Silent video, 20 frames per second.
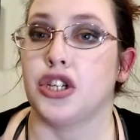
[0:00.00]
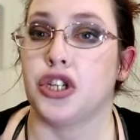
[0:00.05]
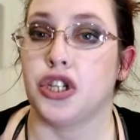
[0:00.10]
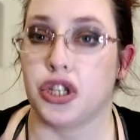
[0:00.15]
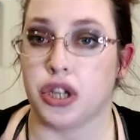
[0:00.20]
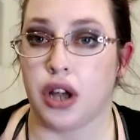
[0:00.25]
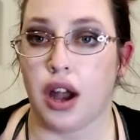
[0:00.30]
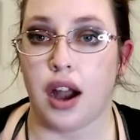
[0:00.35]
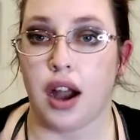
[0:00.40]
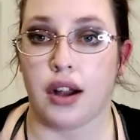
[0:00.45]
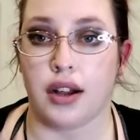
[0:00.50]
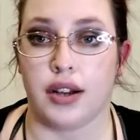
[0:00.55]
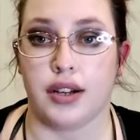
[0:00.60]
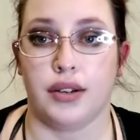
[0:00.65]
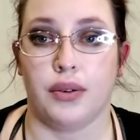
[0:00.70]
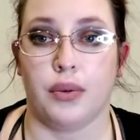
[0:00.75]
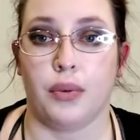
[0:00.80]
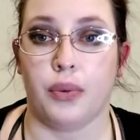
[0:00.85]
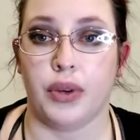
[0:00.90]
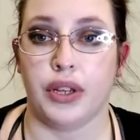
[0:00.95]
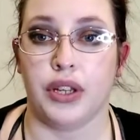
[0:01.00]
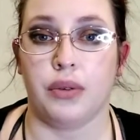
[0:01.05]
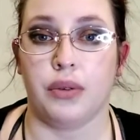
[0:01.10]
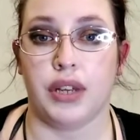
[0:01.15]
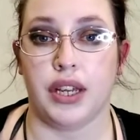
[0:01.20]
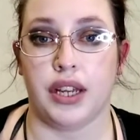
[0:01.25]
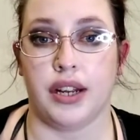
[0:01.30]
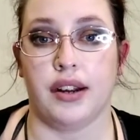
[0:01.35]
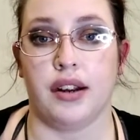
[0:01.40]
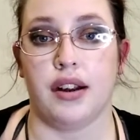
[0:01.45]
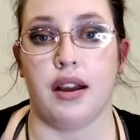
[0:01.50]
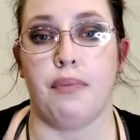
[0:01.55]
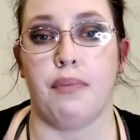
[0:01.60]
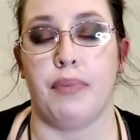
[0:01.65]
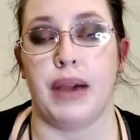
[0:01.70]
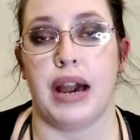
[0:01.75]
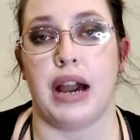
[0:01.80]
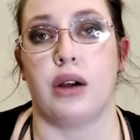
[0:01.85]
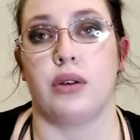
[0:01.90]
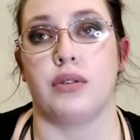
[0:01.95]
shock when you hear
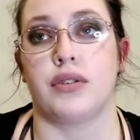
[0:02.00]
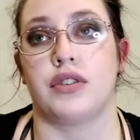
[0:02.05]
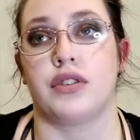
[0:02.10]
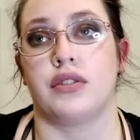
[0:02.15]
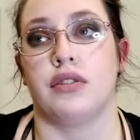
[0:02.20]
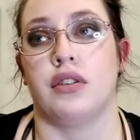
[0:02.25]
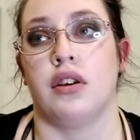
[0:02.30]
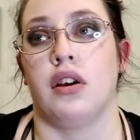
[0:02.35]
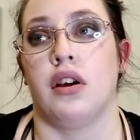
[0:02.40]
about